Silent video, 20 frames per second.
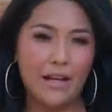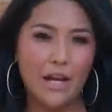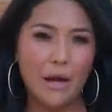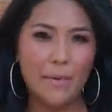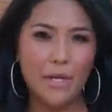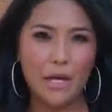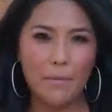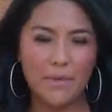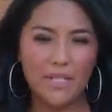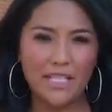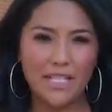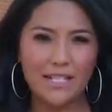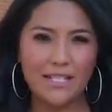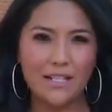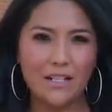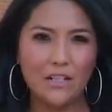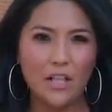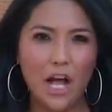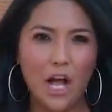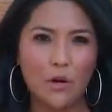And coming up at
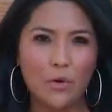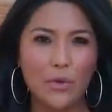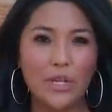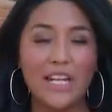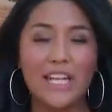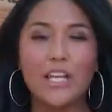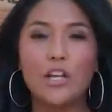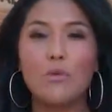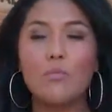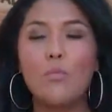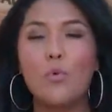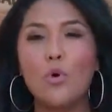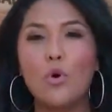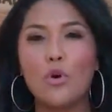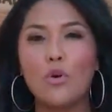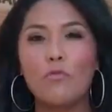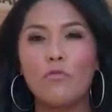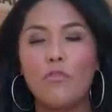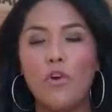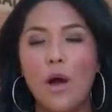6 o'clock, we're going to hear
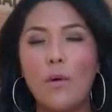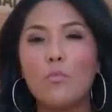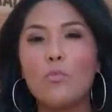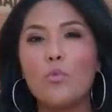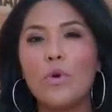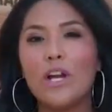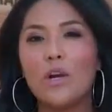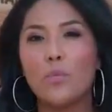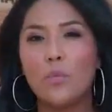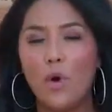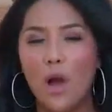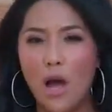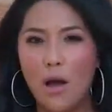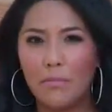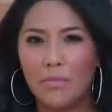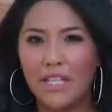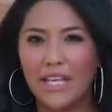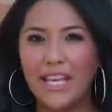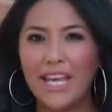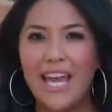more from Rick
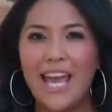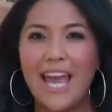Romley